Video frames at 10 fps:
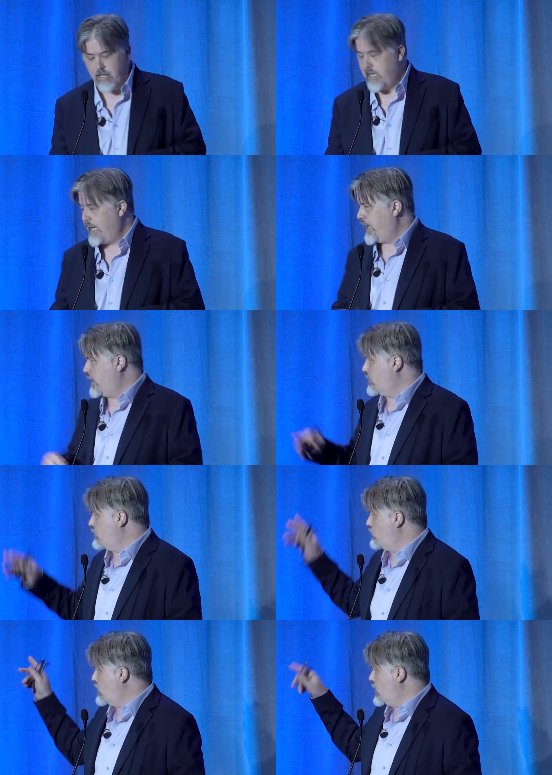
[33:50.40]

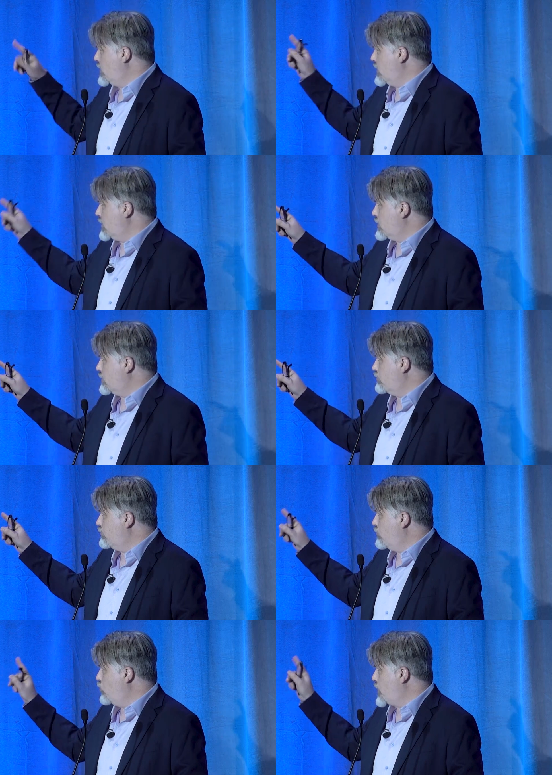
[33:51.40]
And the
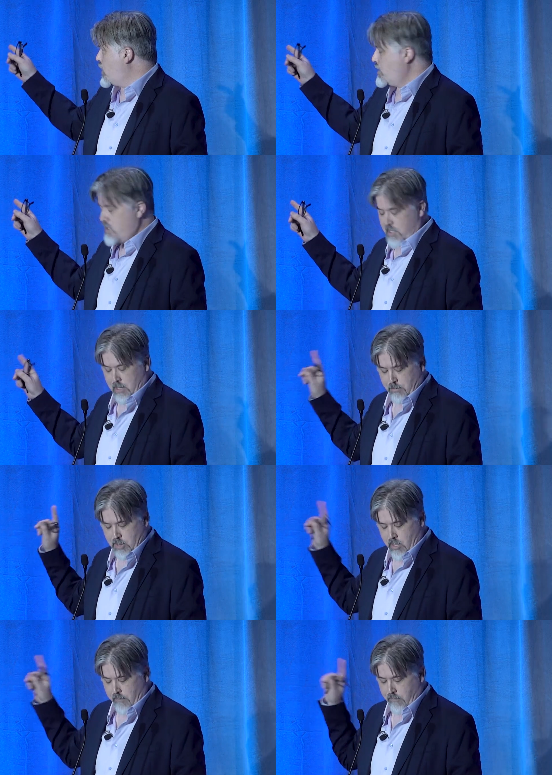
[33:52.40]
Wisconsin sleep
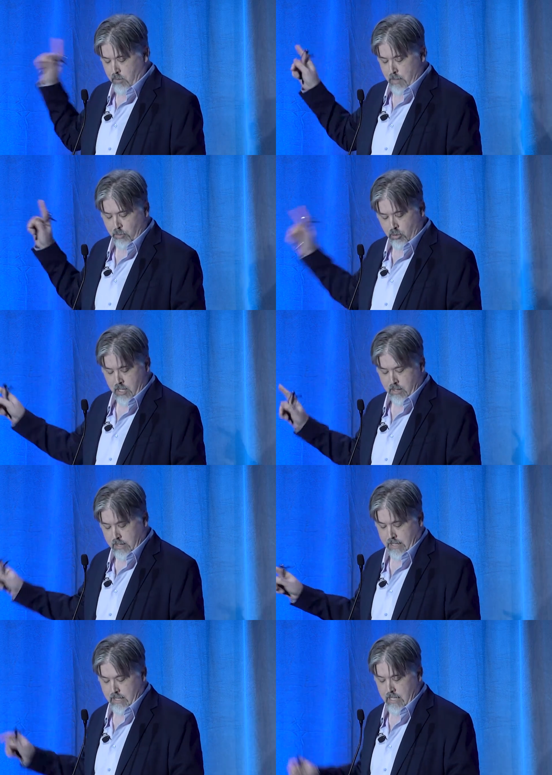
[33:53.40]
study, if I remember
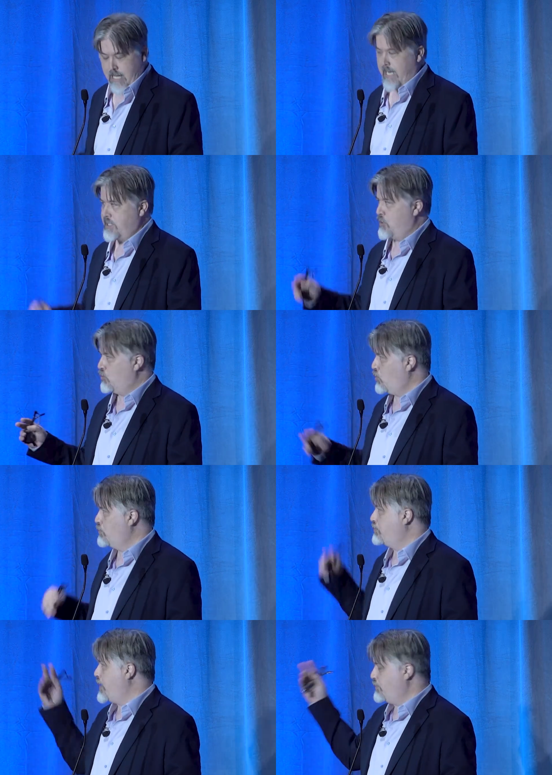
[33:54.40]
correctly, has
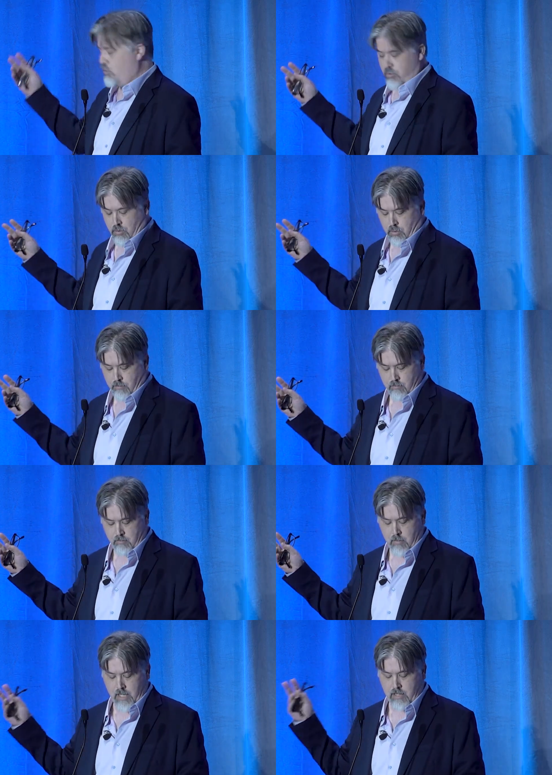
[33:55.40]
enrolled people who are
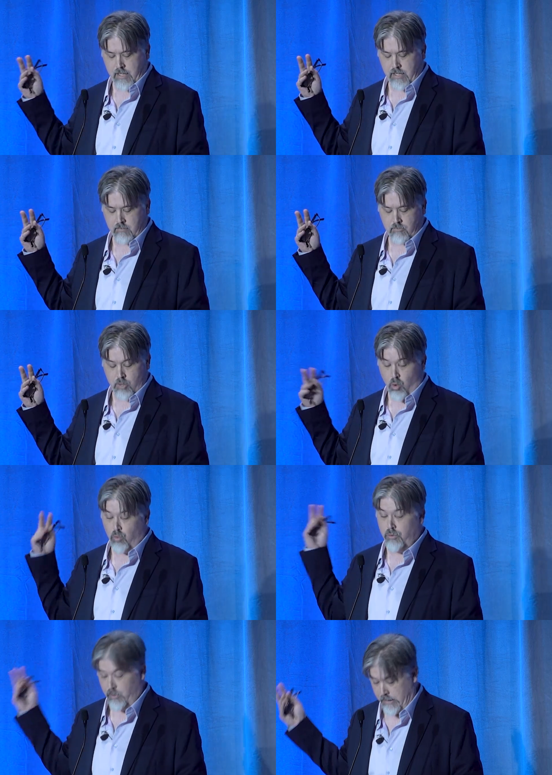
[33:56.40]
mainly
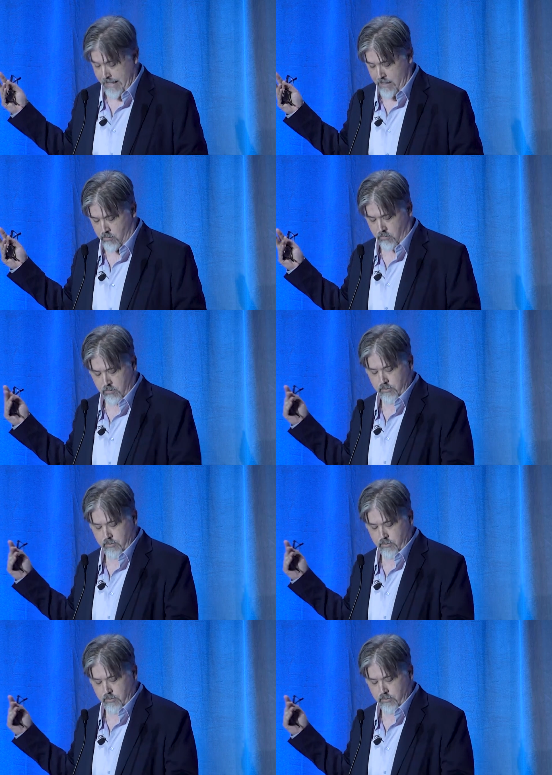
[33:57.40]
older now.